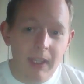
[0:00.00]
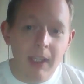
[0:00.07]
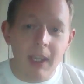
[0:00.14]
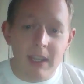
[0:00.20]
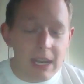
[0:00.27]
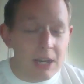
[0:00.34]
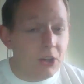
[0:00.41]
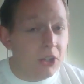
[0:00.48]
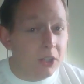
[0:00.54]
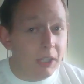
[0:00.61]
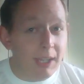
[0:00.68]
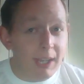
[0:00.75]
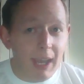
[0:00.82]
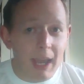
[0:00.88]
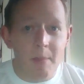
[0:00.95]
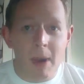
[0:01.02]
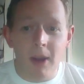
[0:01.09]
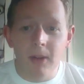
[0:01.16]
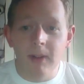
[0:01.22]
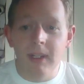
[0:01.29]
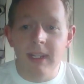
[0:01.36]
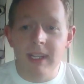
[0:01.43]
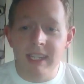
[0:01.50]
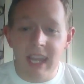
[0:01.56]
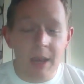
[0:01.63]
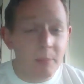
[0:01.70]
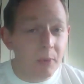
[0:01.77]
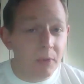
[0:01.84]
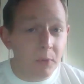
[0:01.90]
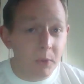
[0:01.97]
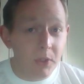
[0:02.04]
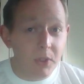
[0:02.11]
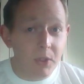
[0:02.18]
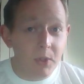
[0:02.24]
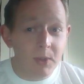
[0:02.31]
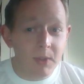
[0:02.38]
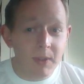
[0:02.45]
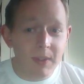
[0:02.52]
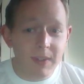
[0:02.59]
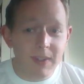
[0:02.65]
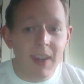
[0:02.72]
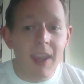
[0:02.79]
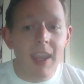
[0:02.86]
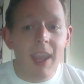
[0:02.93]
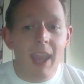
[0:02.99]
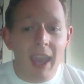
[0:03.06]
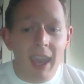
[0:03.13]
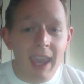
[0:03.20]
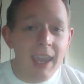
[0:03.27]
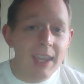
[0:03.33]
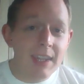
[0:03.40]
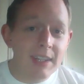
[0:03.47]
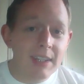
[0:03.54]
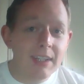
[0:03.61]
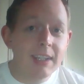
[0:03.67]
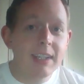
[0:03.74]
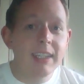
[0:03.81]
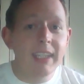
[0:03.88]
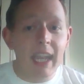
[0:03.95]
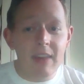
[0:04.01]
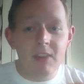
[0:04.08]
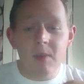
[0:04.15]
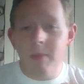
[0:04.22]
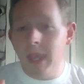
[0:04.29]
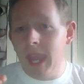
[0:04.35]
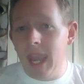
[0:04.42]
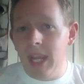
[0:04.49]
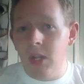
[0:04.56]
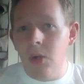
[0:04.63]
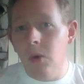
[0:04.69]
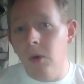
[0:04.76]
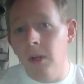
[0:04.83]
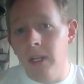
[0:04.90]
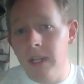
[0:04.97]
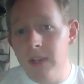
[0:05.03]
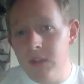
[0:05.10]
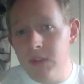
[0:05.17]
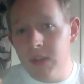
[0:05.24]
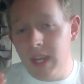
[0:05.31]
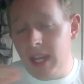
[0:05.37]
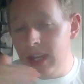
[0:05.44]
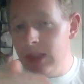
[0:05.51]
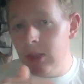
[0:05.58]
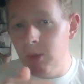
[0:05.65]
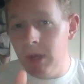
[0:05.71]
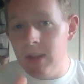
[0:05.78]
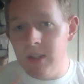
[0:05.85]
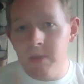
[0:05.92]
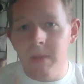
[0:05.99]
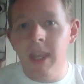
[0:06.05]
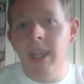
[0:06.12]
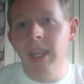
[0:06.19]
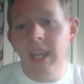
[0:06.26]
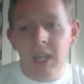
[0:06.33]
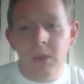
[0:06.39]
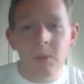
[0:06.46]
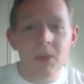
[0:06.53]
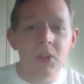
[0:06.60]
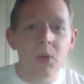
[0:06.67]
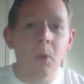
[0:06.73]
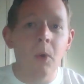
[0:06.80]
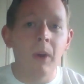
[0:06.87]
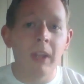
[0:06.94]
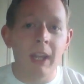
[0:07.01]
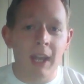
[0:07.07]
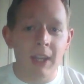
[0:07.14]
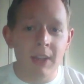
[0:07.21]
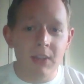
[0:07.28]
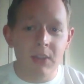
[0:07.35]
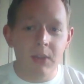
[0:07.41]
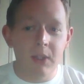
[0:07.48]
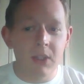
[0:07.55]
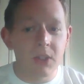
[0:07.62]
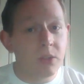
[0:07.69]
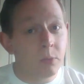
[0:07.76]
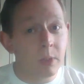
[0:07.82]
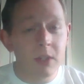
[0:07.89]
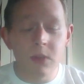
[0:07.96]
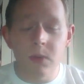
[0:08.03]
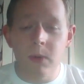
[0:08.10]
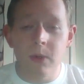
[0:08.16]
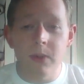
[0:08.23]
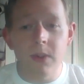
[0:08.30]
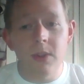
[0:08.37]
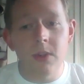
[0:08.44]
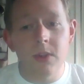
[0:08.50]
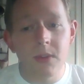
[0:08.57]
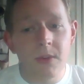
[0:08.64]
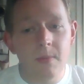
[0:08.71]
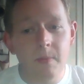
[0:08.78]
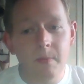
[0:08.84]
Additionally, I modeled an example for students and gave them categories in the resume in which to organize the list of resources.